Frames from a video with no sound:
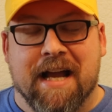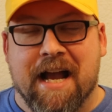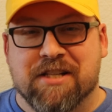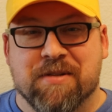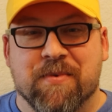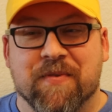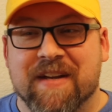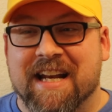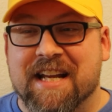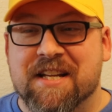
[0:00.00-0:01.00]
action
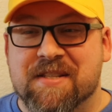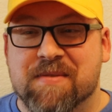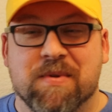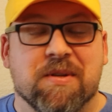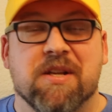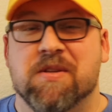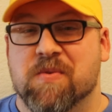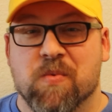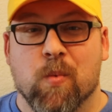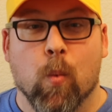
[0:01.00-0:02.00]
movie, and it is
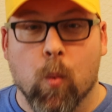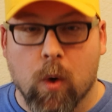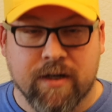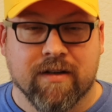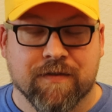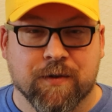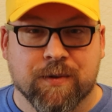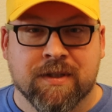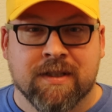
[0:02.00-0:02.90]
wonderful.